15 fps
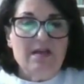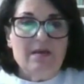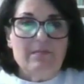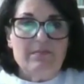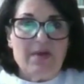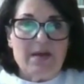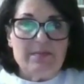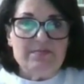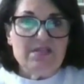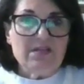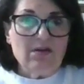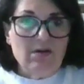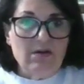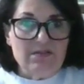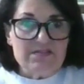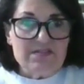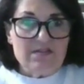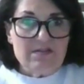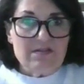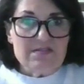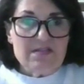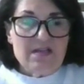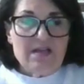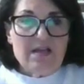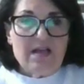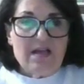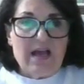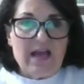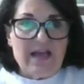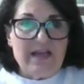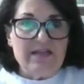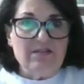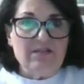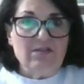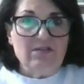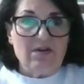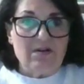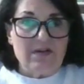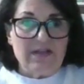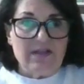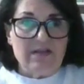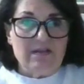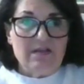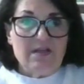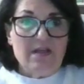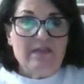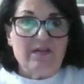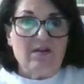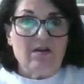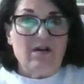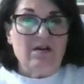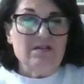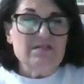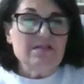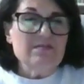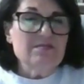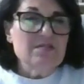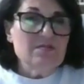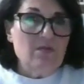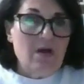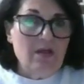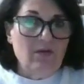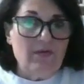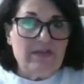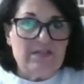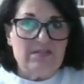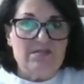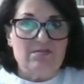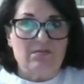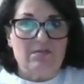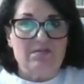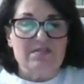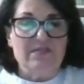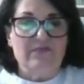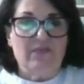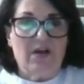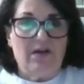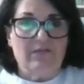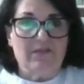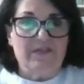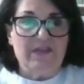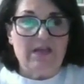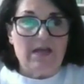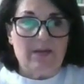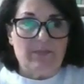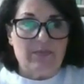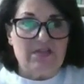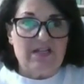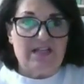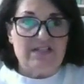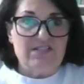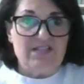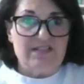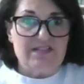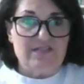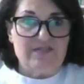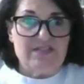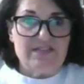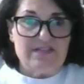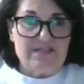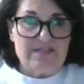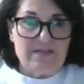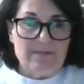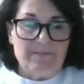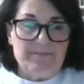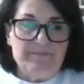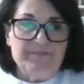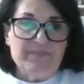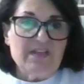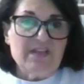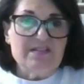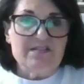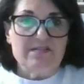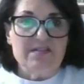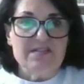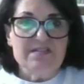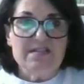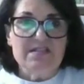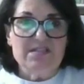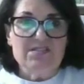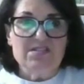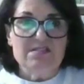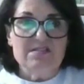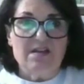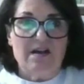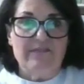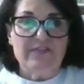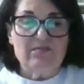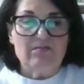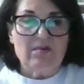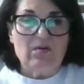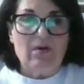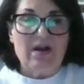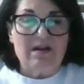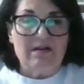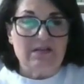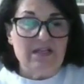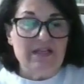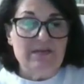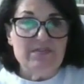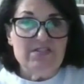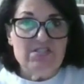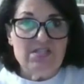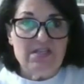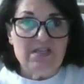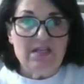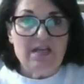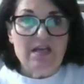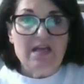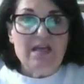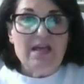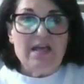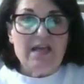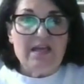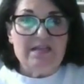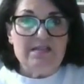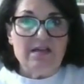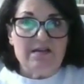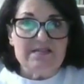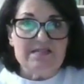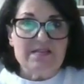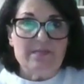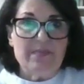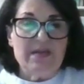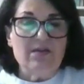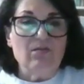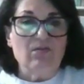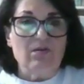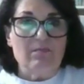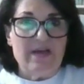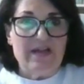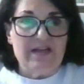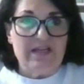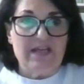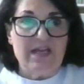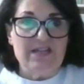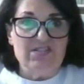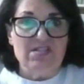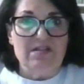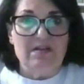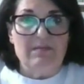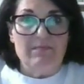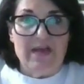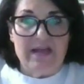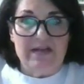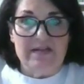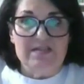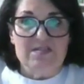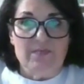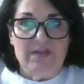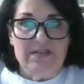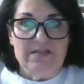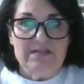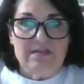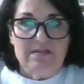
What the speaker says: Peptic ulcers, hiatal hernia. There are also swallowing disorders involved with the upper digestive system. So these conditions often require imaging, endoscopy, or medication management.